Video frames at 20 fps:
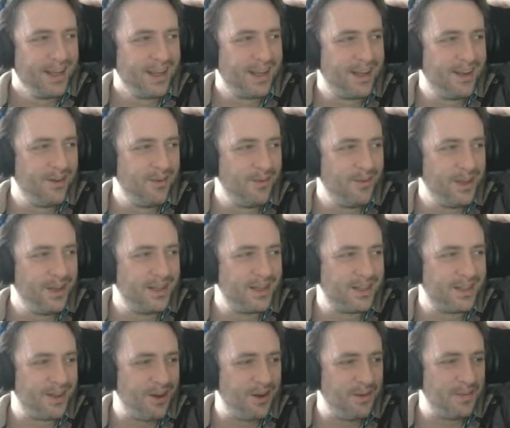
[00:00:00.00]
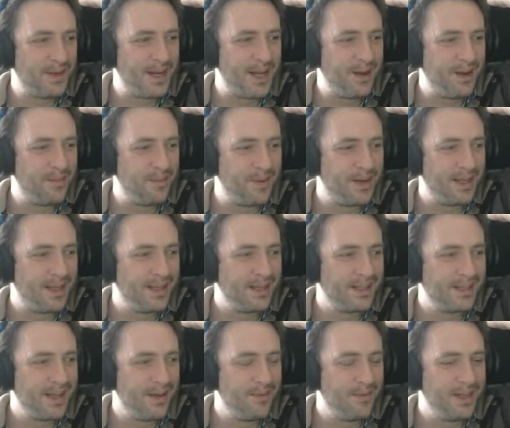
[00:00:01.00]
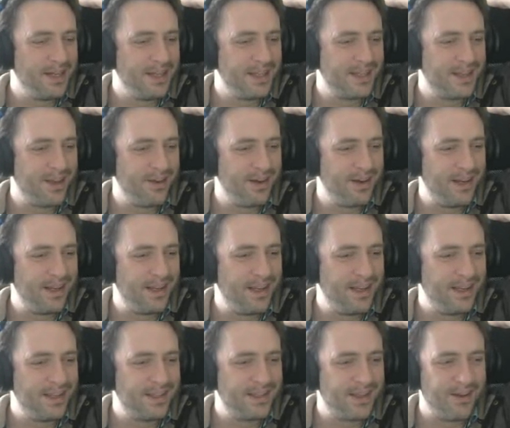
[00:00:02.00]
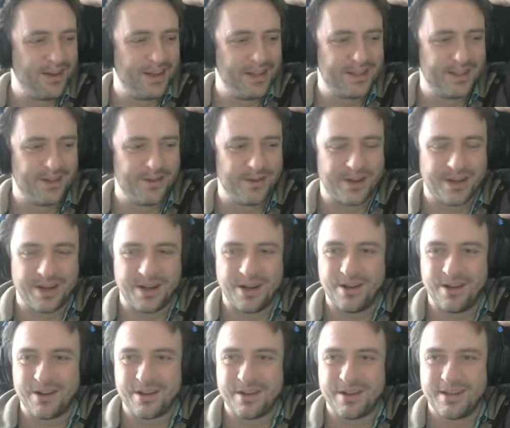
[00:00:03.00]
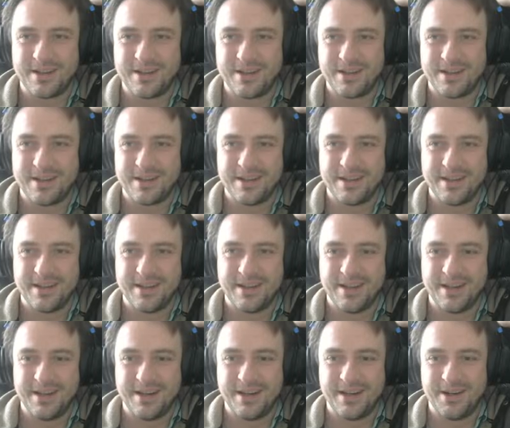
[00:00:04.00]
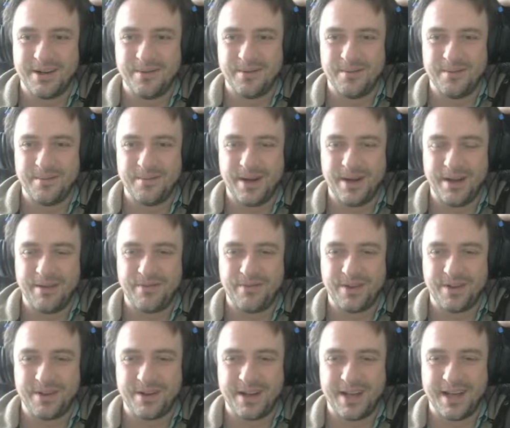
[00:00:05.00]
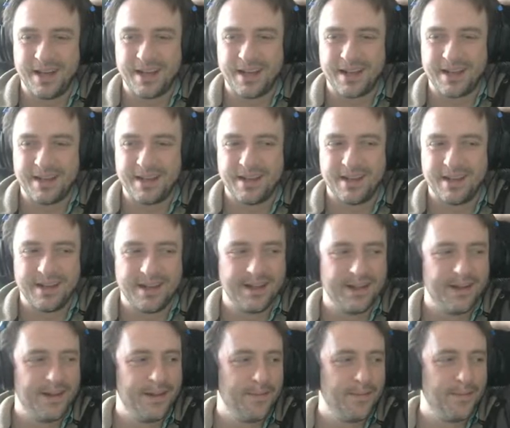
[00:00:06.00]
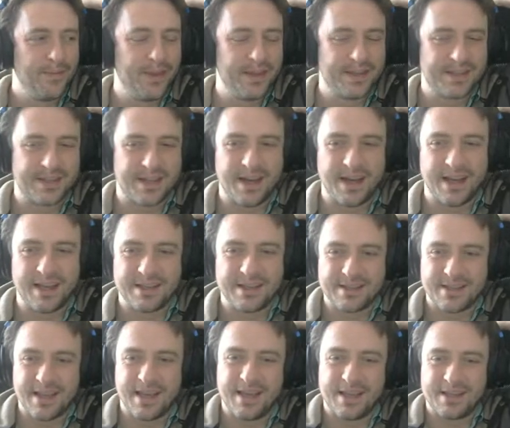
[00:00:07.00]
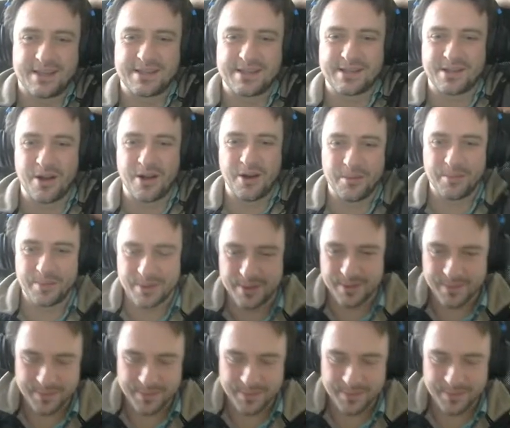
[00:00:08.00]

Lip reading: Could we stop now, please? I mean, it's only 2:00, but I feel like this guy is saying stop,